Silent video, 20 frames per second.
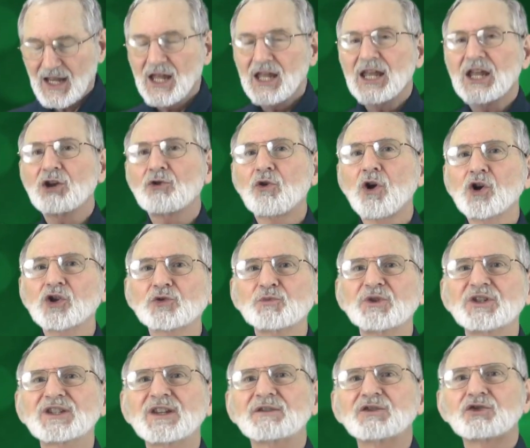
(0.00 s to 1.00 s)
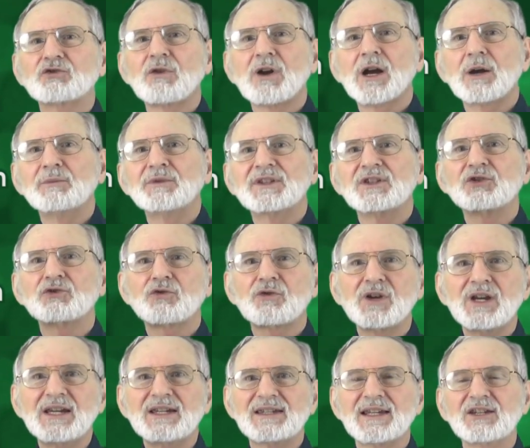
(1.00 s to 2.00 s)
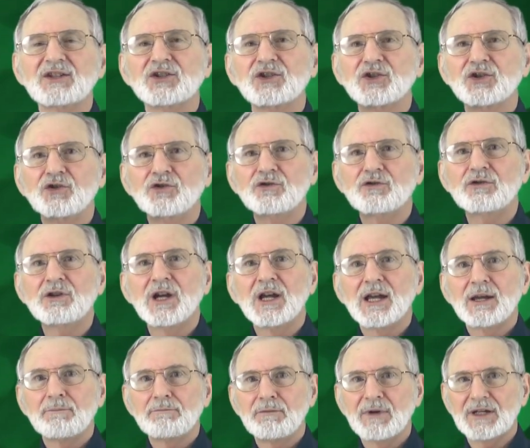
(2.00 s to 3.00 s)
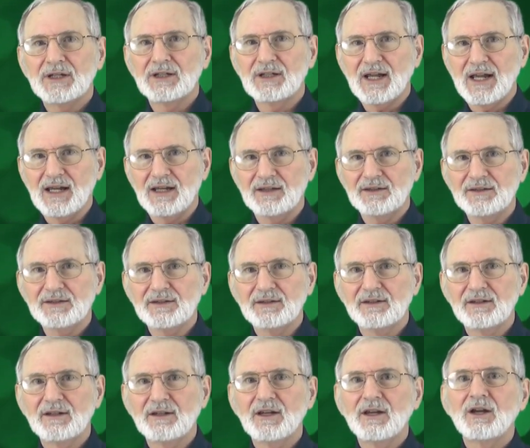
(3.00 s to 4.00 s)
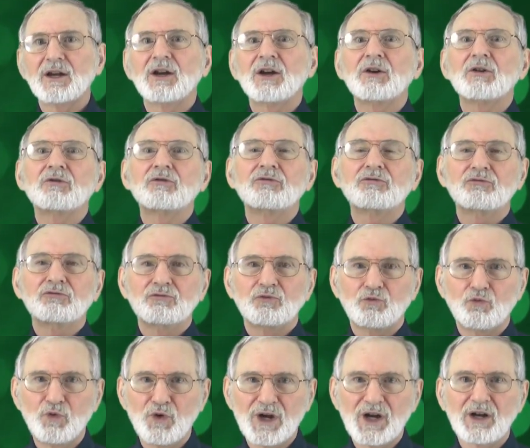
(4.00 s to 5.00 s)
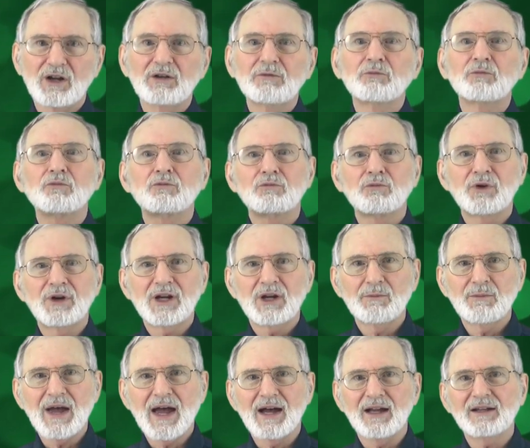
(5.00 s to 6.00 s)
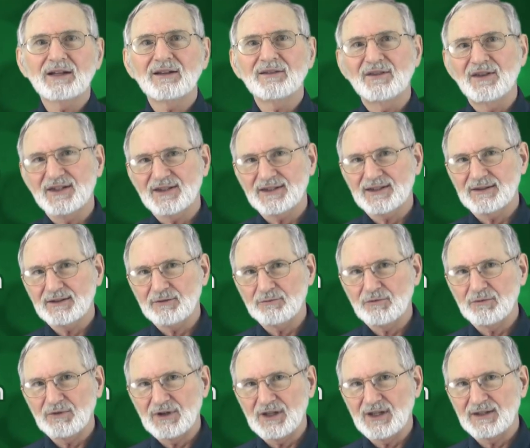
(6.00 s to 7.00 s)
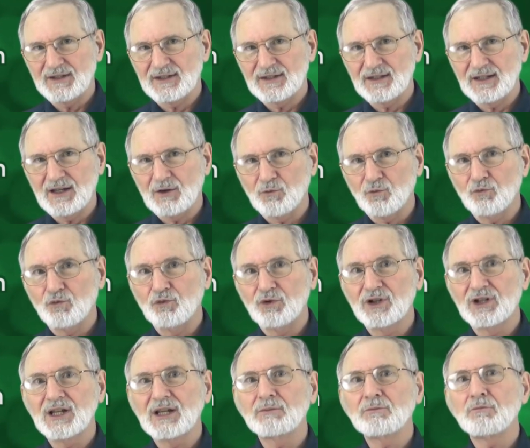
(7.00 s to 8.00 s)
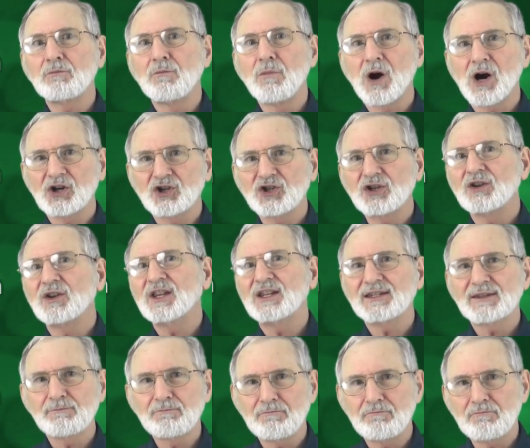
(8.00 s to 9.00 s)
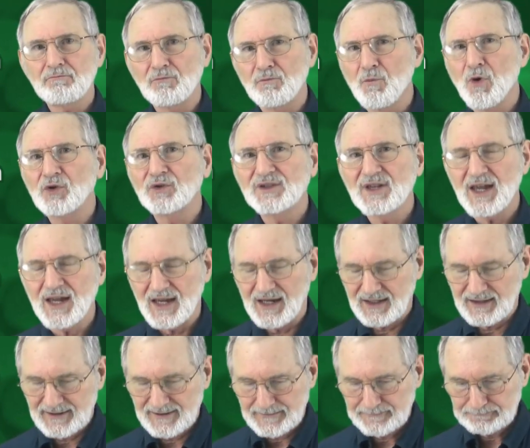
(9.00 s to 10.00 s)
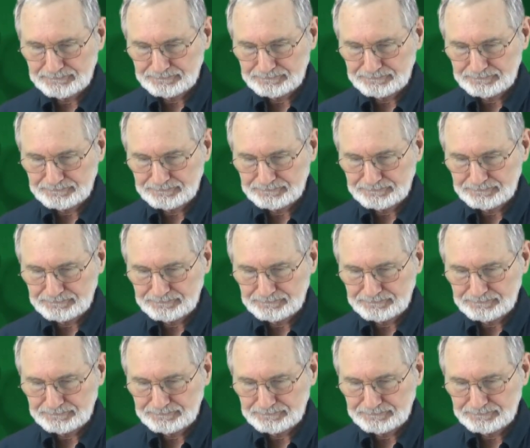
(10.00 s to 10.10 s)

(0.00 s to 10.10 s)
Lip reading: encroachments of shrubs and trees into meadowlands will bring about this woodland margin of these mosaics.